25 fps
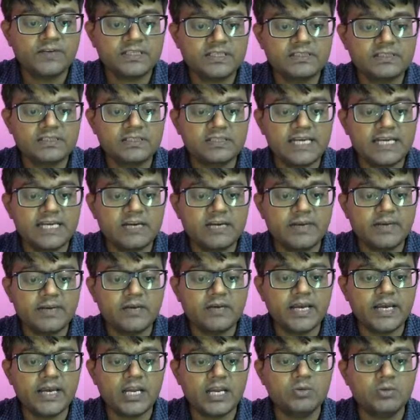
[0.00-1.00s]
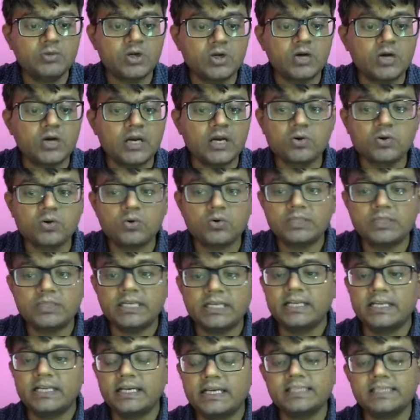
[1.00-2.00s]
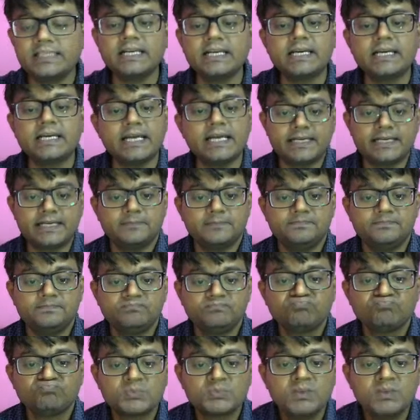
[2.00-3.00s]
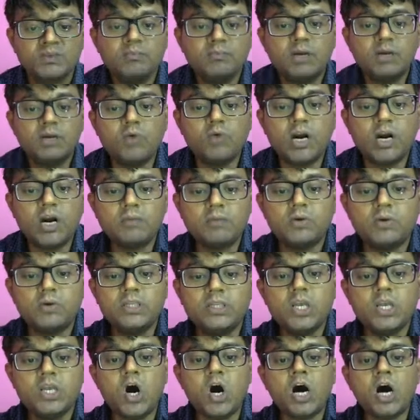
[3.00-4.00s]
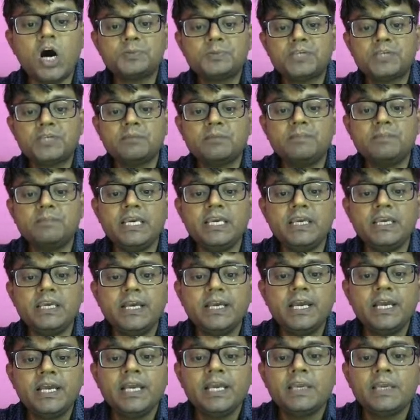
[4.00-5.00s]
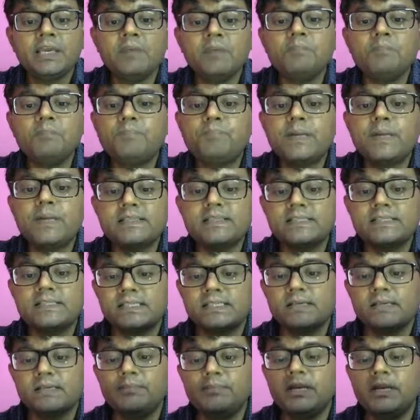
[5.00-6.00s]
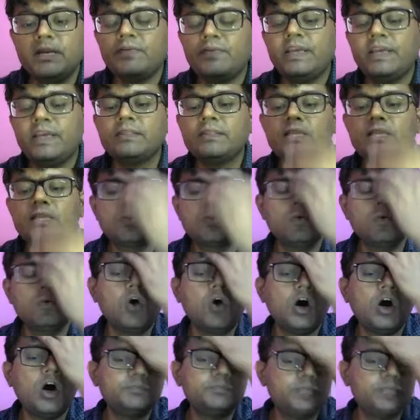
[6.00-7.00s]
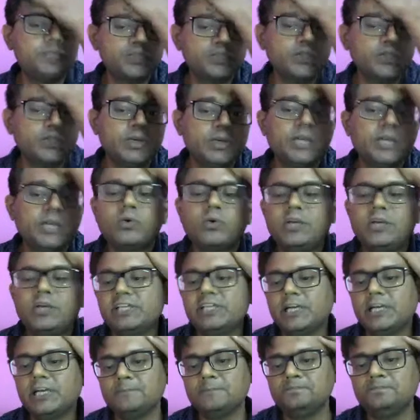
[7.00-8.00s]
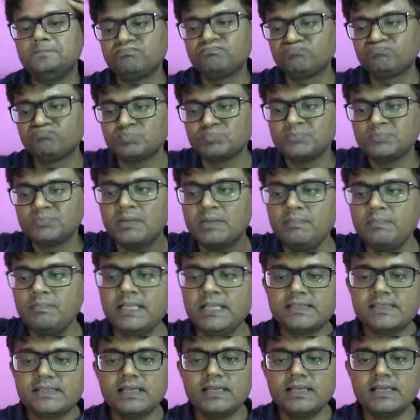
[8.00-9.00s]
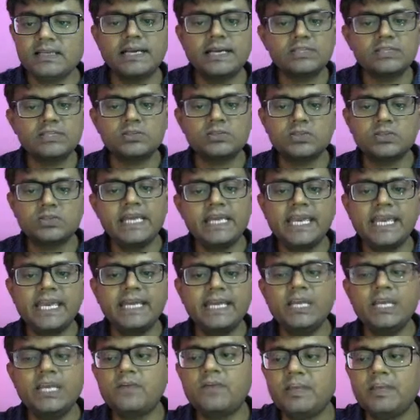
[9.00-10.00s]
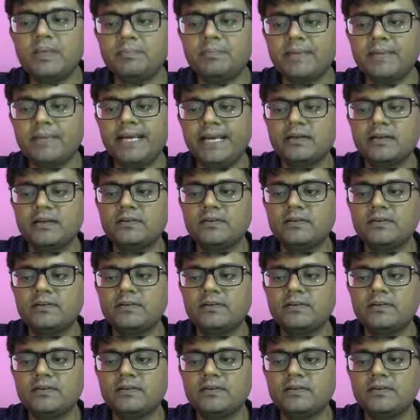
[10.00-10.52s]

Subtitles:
statement we are able to conclude that is incorrect. But what about the option B, impulse between the two objects during collision? Means let us take any of them, right?